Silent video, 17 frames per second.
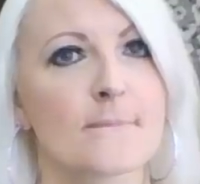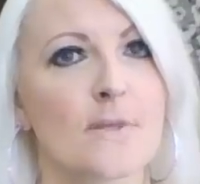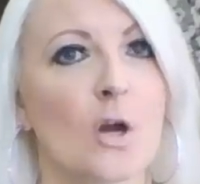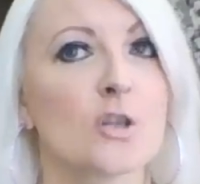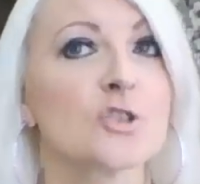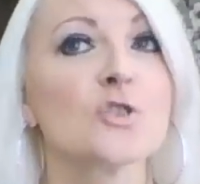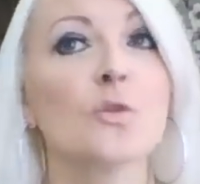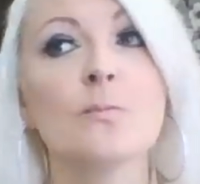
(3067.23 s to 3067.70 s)

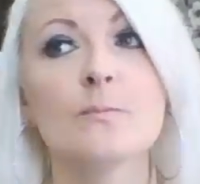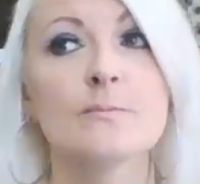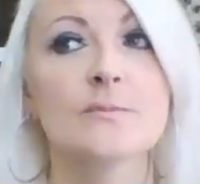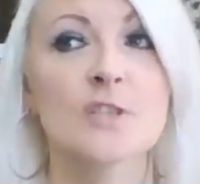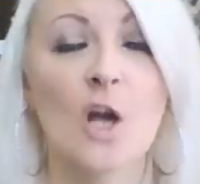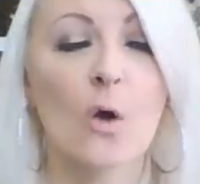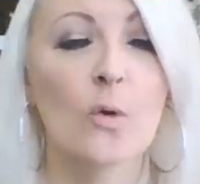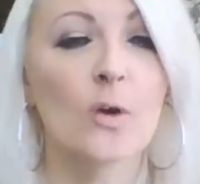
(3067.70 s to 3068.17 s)
or
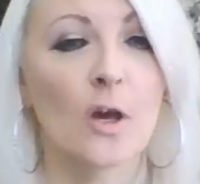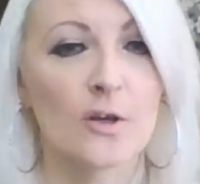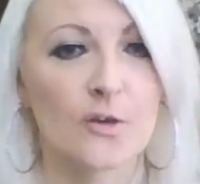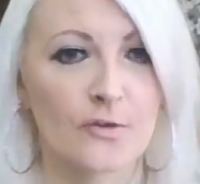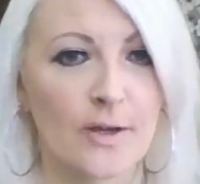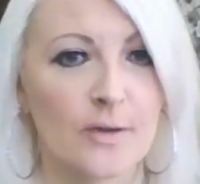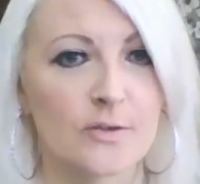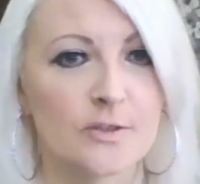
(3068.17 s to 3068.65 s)
something's going on
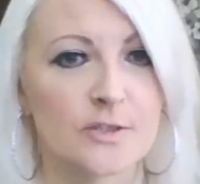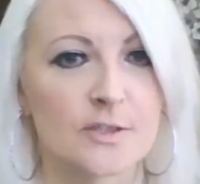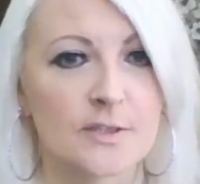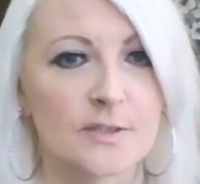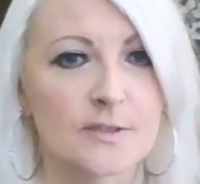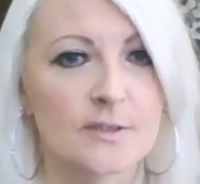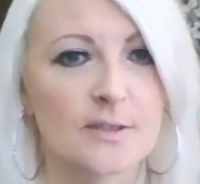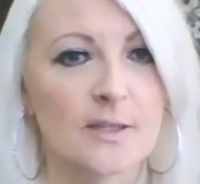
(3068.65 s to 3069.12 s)
around you,
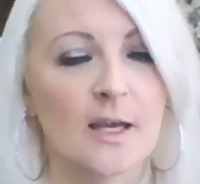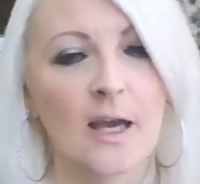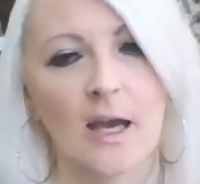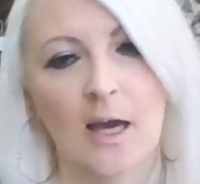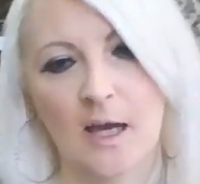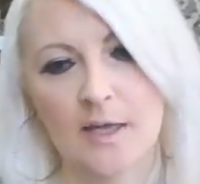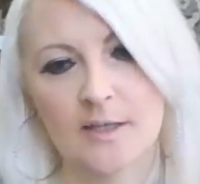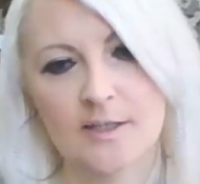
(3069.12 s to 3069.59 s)

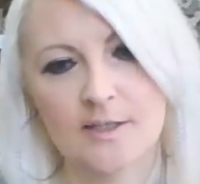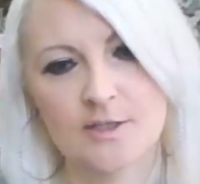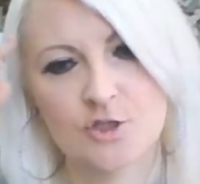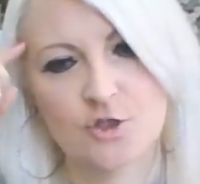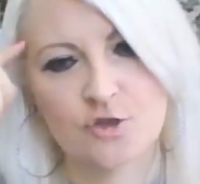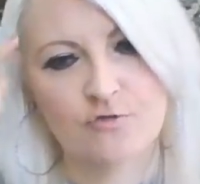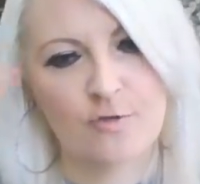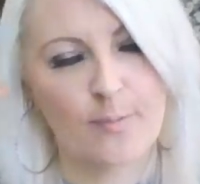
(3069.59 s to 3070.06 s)
and
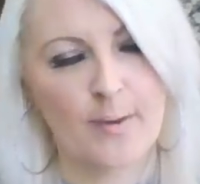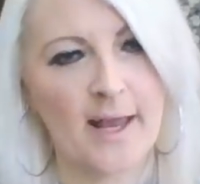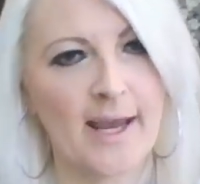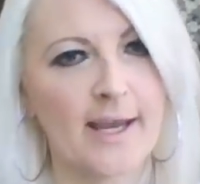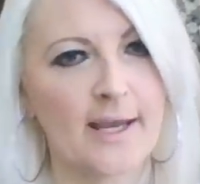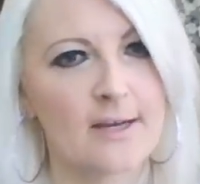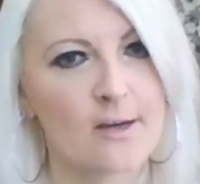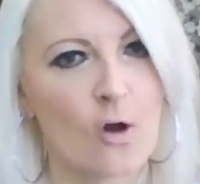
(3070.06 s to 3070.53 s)
it's just
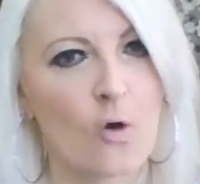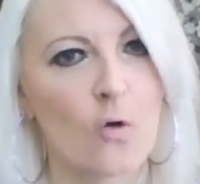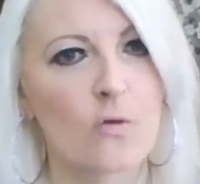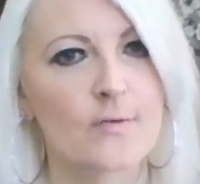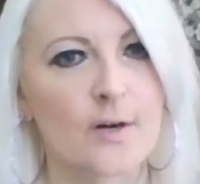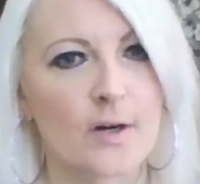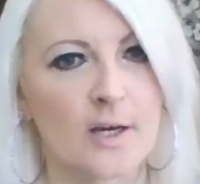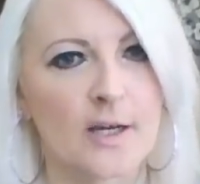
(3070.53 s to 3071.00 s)
replaying
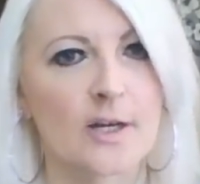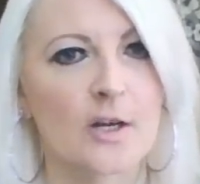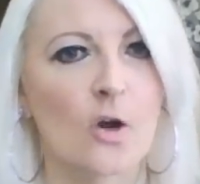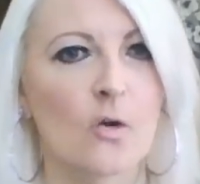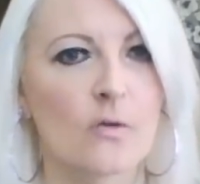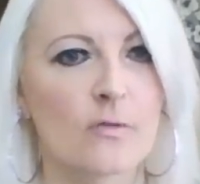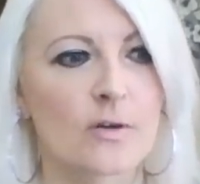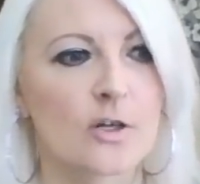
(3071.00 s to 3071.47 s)
over and
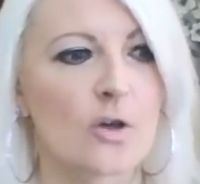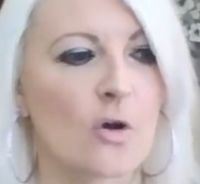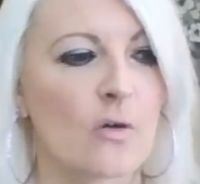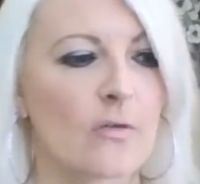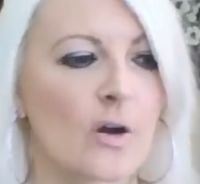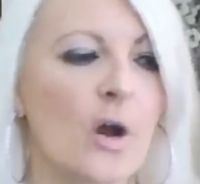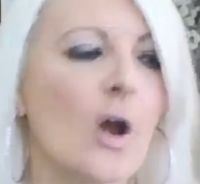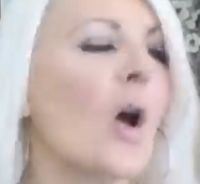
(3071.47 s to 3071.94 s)
over and
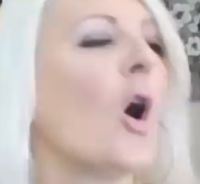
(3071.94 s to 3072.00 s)
over.